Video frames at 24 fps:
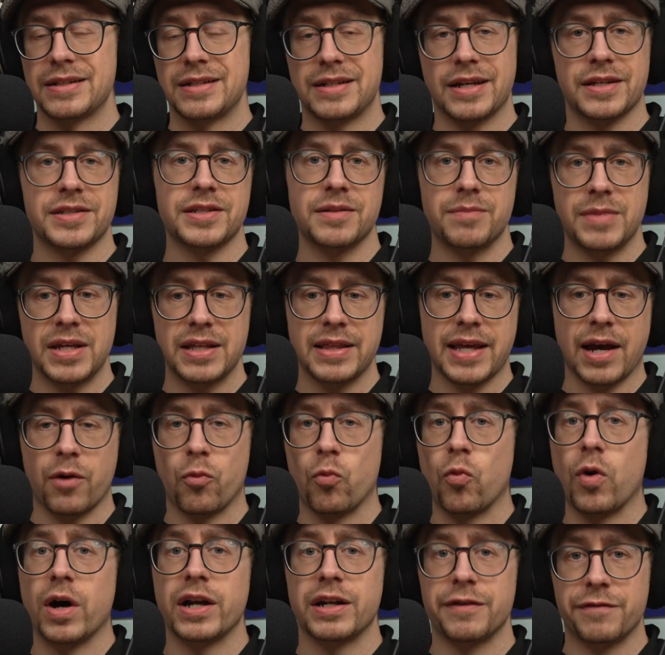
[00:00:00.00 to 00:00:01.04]
doesn't mean that
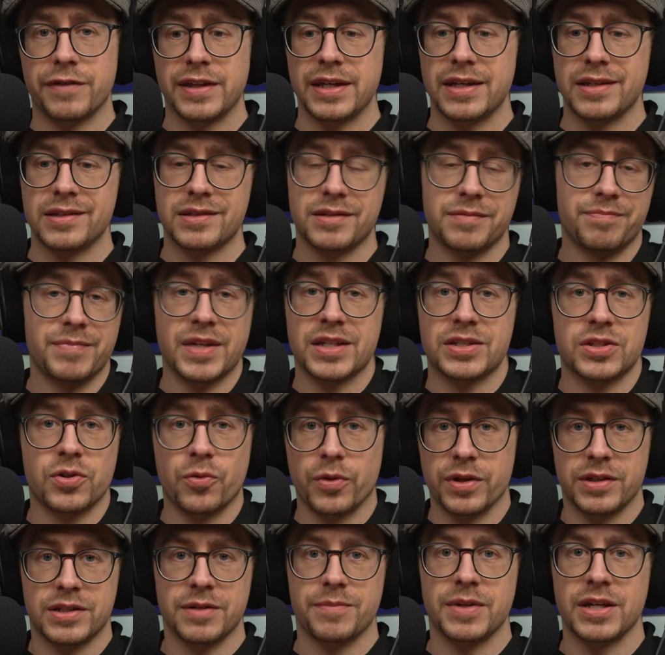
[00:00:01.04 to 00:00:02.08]
one of these is
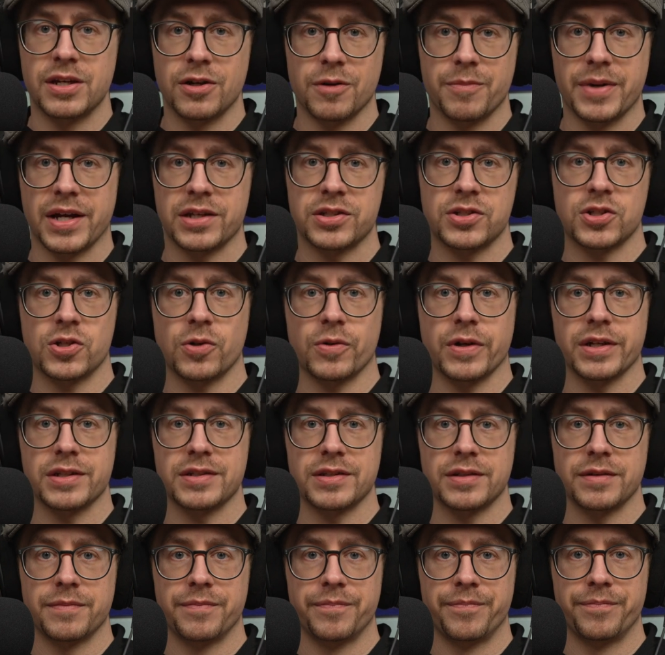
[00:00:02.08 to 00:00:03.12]
going to be your best
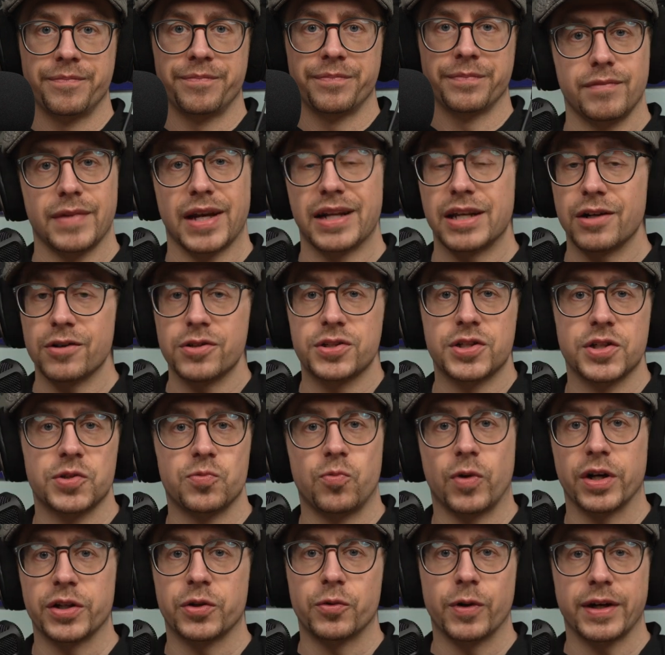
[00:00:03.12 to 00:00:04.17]
choice. And here's just
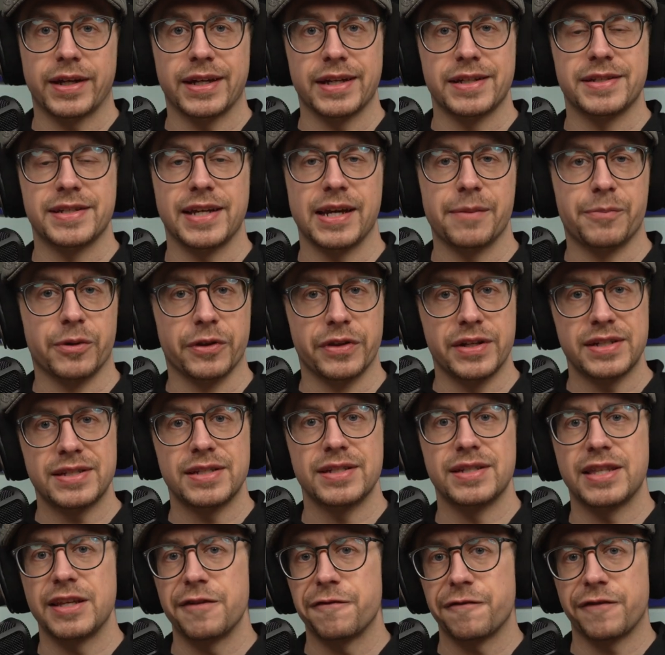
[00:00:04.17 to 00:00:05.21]
one quick example. This
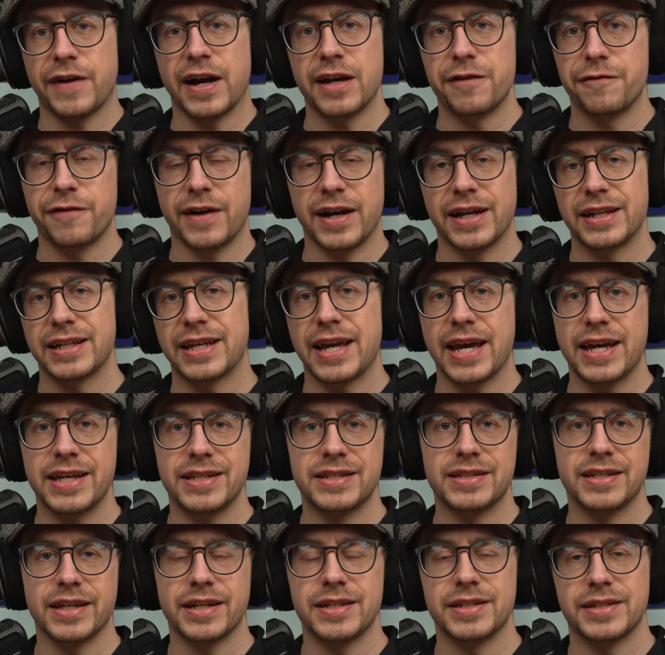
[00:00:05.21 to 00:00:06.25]
is the Fifine
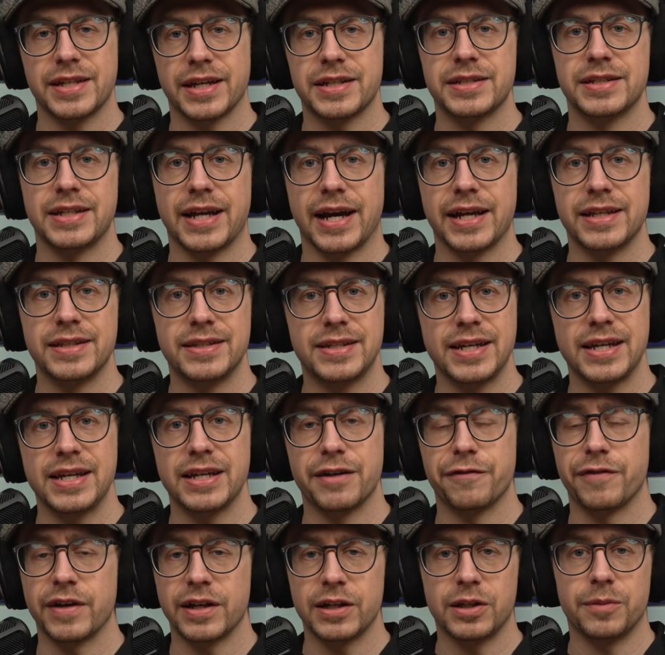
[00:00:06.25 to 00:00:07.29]
K669D,
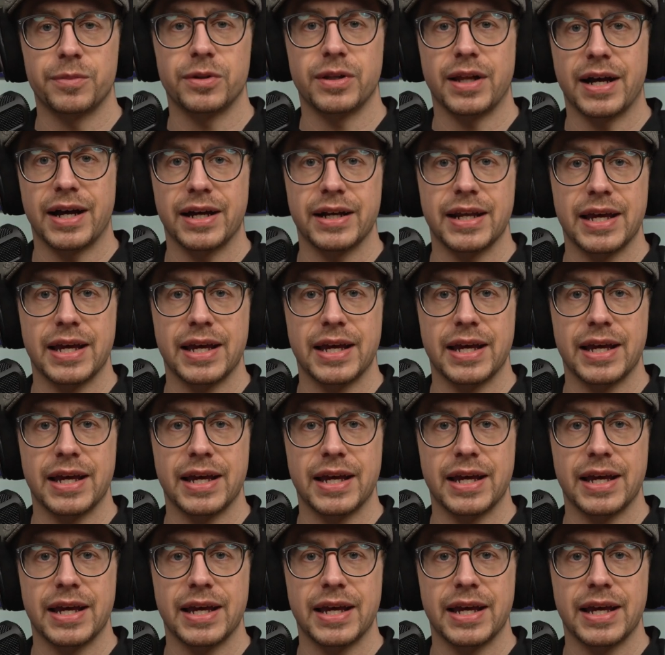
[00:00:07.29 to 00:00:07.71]
available on